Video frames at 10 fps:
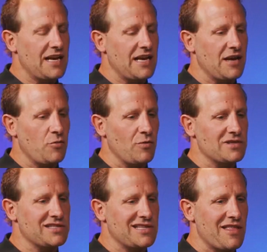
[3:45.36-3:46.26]
it
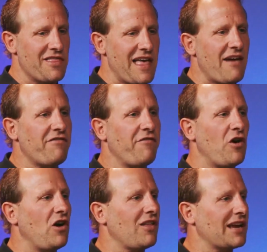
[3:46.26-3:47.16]
was that
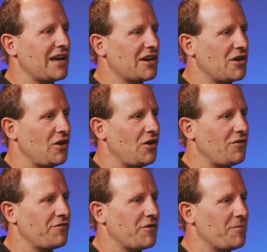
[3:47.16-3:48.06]
fall I got a call
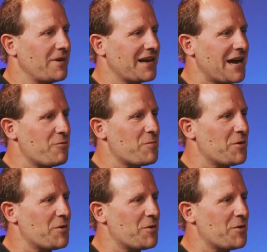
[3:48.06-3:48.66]
from a guy we both